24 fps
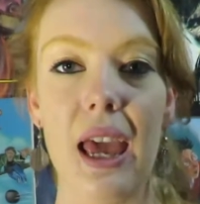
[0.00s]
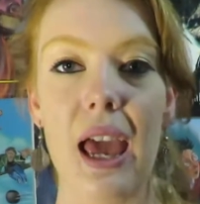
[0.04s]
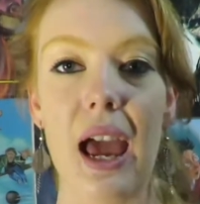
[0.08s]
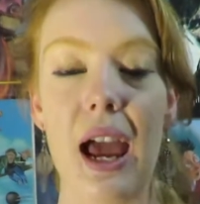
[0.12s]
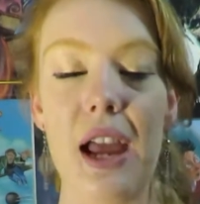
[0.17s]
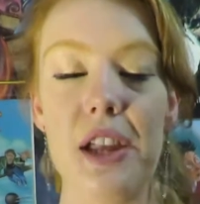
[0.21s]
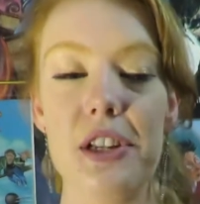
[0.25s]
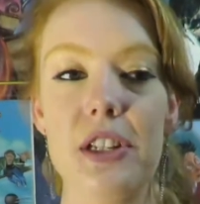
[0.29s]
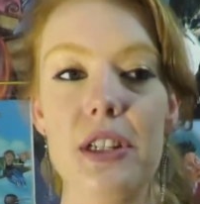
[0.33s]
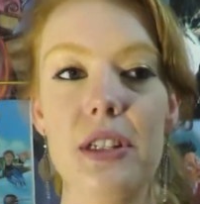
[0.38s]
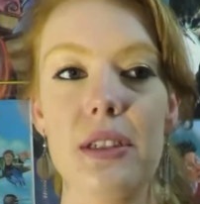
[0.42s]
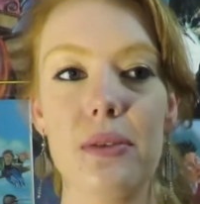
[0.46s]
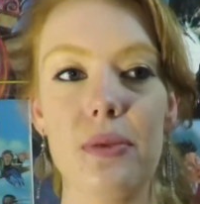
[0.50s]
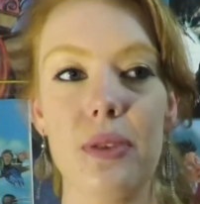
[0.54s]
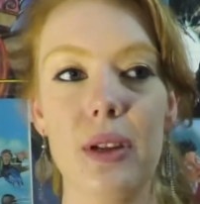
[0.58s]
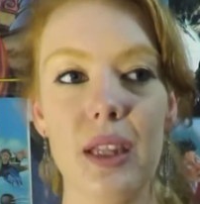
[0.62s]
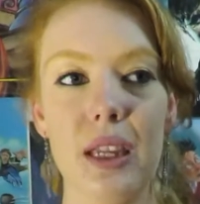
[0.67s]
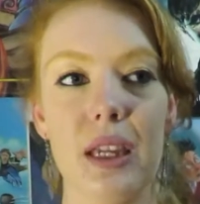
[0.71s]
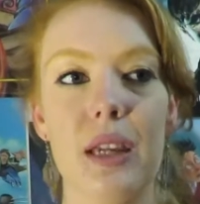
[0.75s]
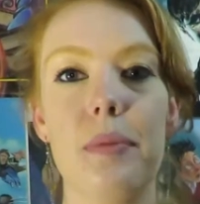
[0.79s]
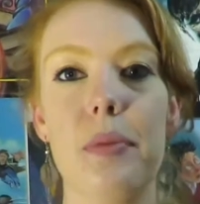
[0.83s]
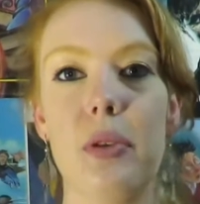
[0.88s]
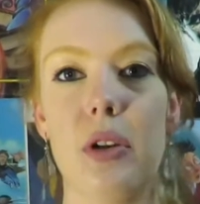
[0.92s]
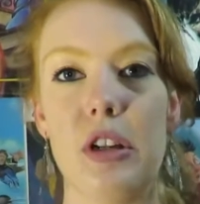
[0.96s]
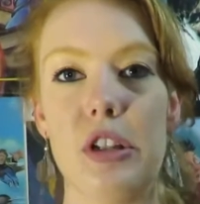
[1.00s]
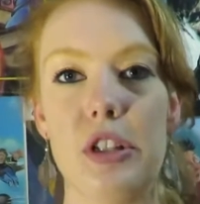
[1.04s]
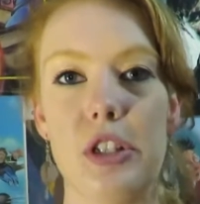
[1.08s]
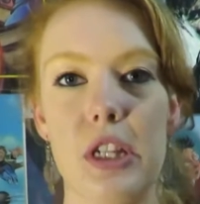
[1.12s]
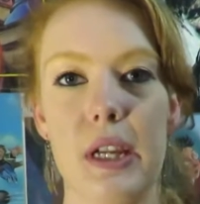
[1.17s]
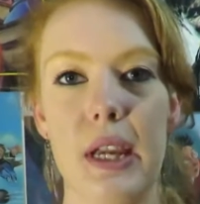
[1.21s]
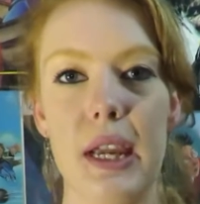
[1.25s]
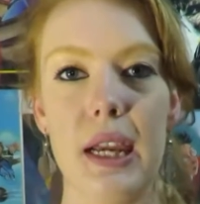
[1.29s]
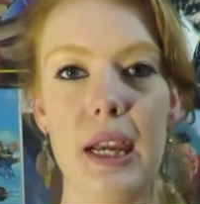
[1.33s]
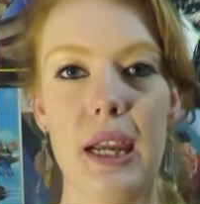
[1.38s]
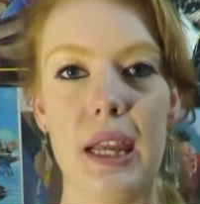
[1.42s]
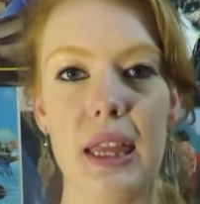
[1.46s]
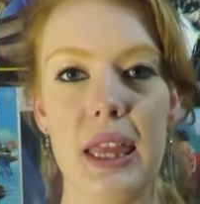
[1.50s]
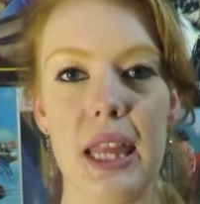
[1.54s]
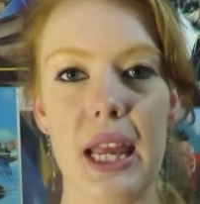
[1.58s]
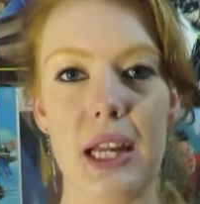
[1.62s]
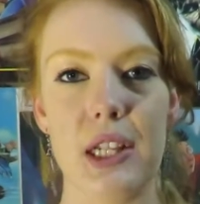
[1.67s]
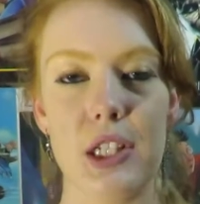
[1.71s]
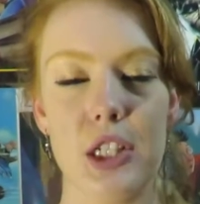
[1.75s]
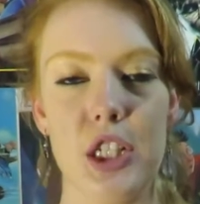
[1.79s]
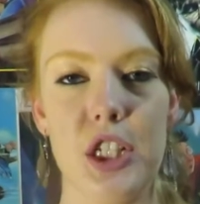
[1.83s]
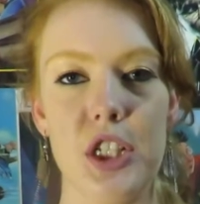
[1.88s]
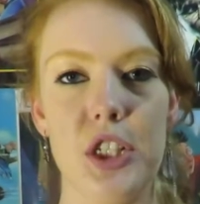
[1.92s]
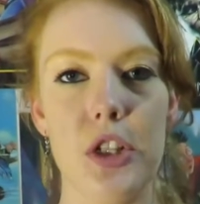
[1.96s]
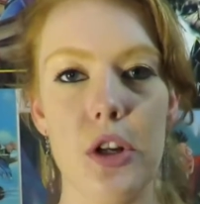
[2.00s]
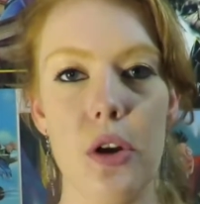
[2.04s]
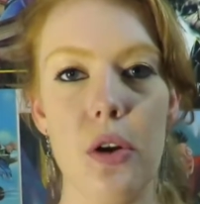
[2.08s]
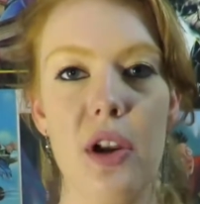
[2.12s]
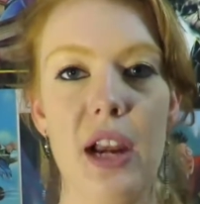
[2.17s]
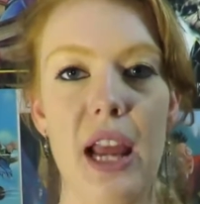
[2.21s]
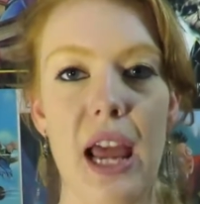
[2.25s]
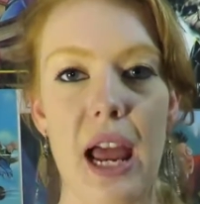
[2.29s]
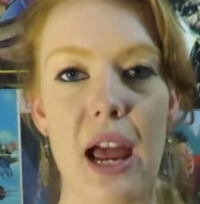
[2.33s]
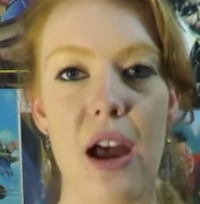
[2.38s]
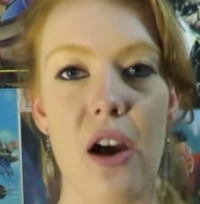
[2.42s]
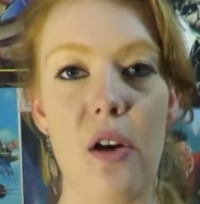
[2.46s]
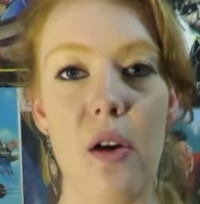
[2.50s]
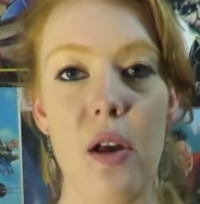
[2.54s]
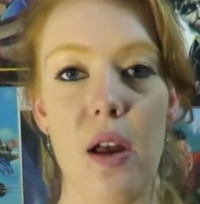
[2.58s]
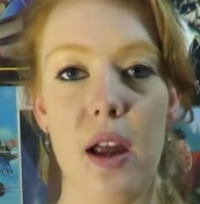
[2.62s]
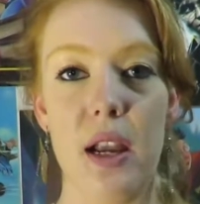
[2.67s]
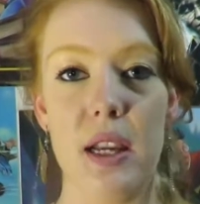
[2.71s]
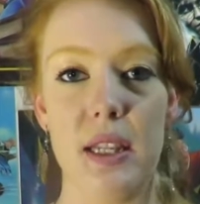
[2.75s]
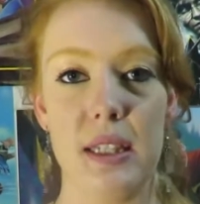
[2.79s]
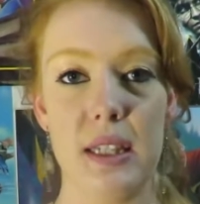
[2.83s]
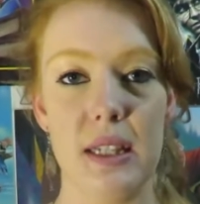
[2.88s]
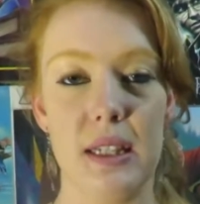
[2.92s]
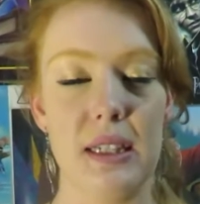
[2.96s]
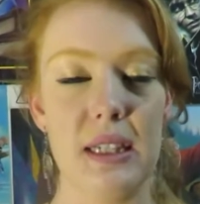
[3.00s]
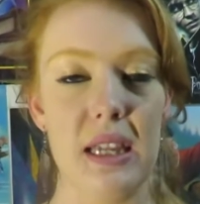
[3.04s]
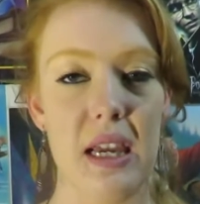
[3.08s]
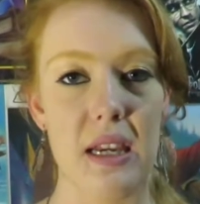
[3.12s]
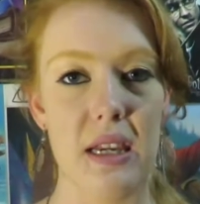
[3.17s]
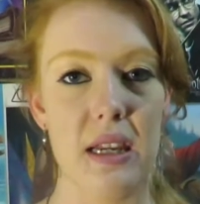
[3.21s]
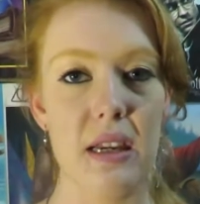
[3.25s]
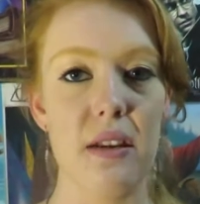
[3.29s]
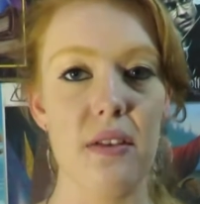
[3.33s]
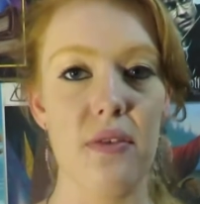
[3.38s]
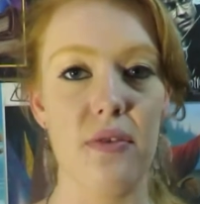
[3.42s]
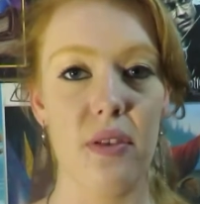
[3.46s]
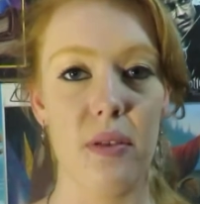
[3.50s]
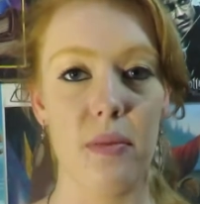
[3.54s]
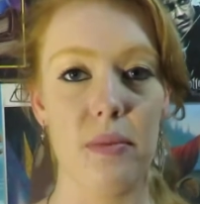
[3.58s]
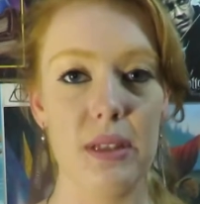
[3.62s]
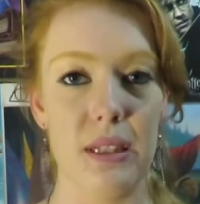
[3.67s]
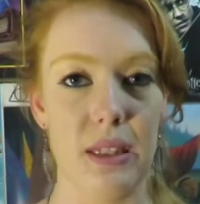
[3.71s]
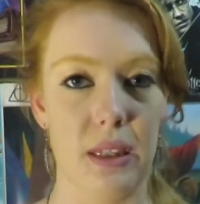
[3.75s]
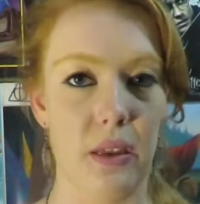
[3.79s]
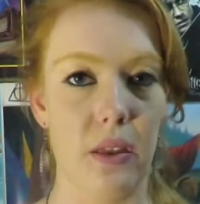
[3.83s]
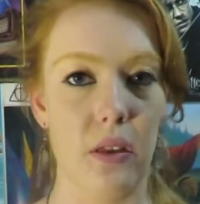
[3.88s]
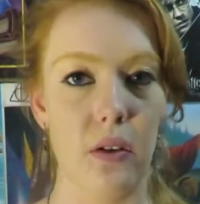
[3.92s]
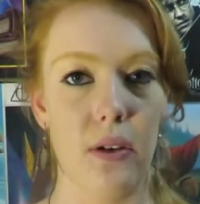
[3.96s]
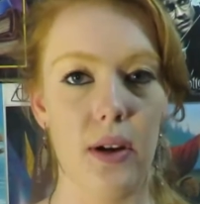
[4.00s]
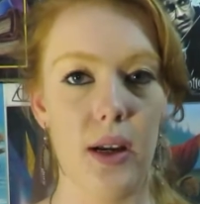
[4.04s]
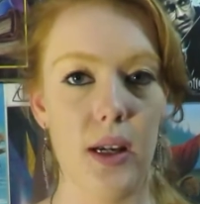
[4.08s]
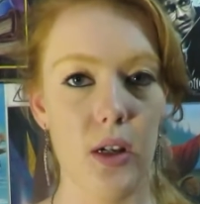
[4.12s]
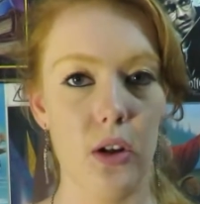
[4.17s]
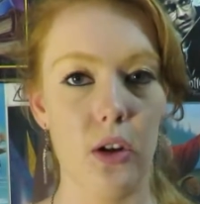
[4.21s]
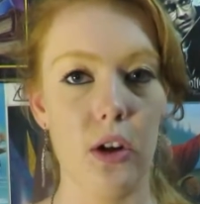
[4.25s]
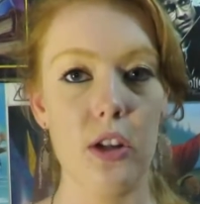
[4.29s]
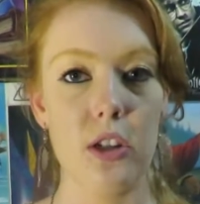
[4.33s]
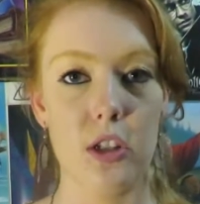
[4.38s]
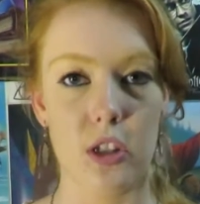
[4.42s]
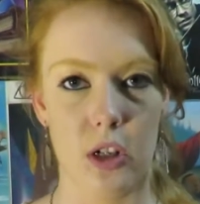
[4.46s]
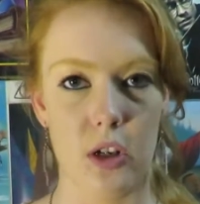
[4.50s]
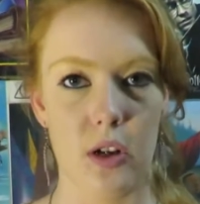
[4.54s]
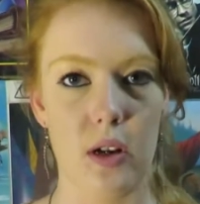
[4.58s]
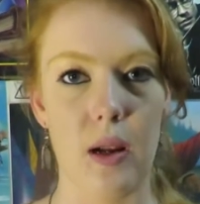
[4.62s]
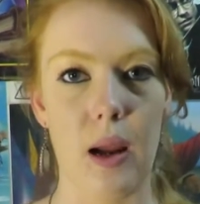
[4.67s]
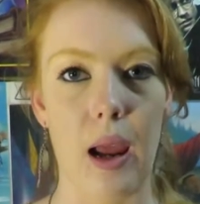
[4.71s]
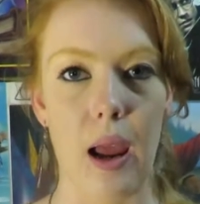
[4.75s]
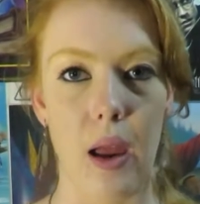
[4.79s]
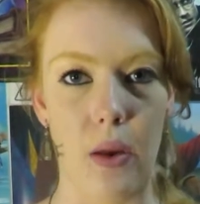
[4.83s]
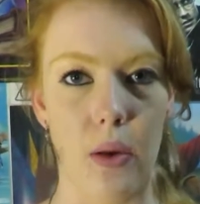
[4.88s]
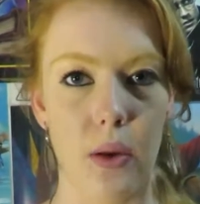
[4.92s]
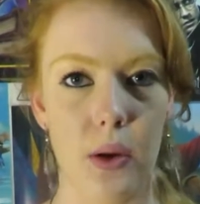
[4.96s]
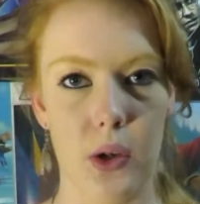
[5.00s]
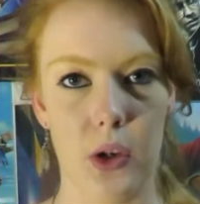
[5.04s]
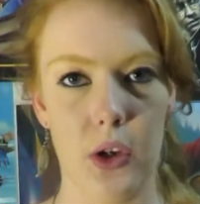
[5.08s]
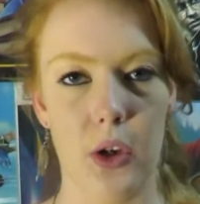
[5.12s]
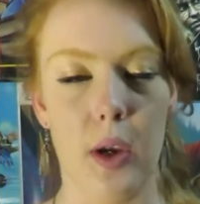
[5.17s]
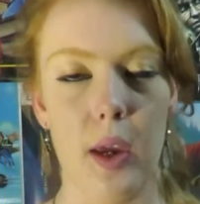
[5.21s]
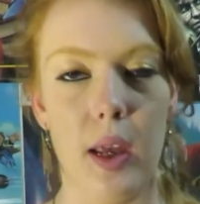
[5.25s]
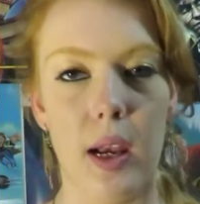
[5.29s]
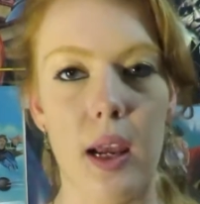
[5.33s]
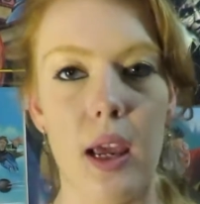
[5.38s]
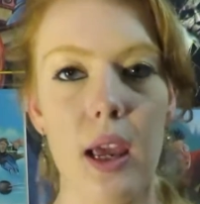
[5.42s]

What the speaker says: I just really appreciated that she showed how a descendant from Slytherin could turn out good.